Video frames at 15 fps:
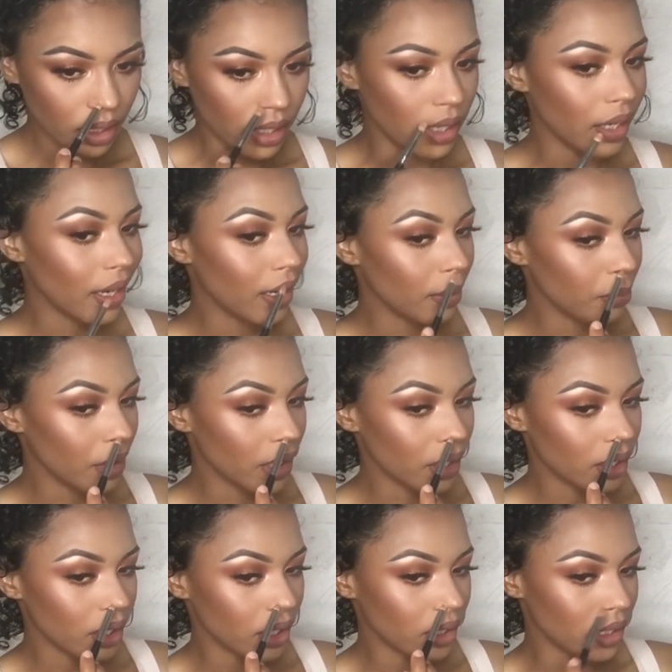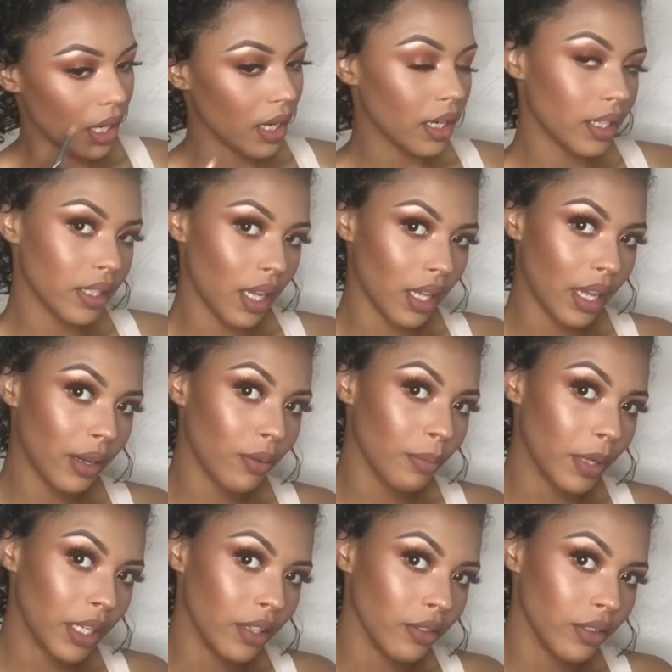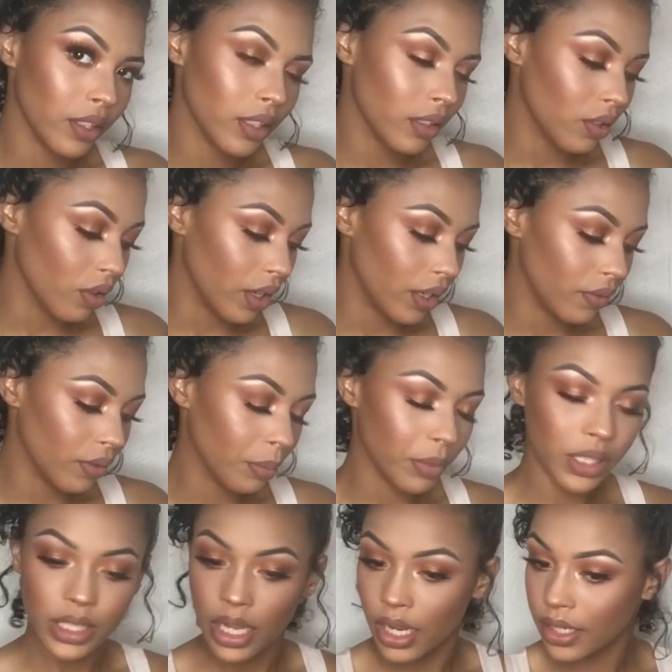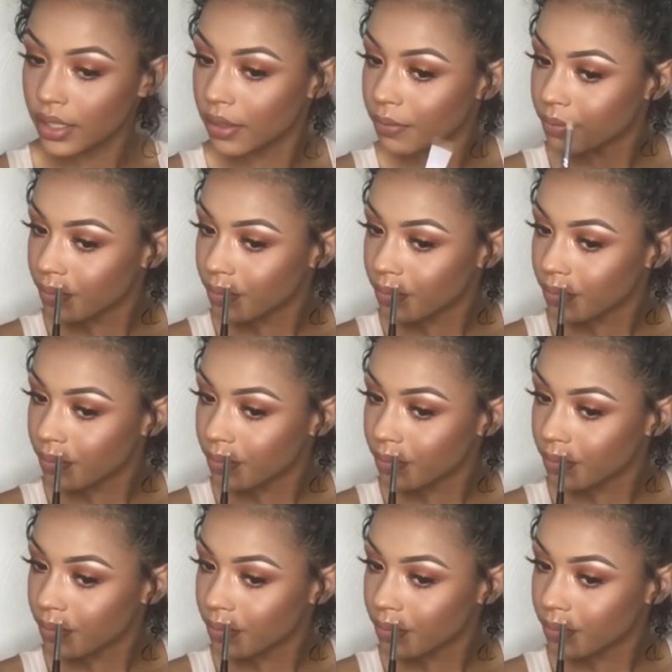And I kind of bring it to the side because I like when my nose is going from the side.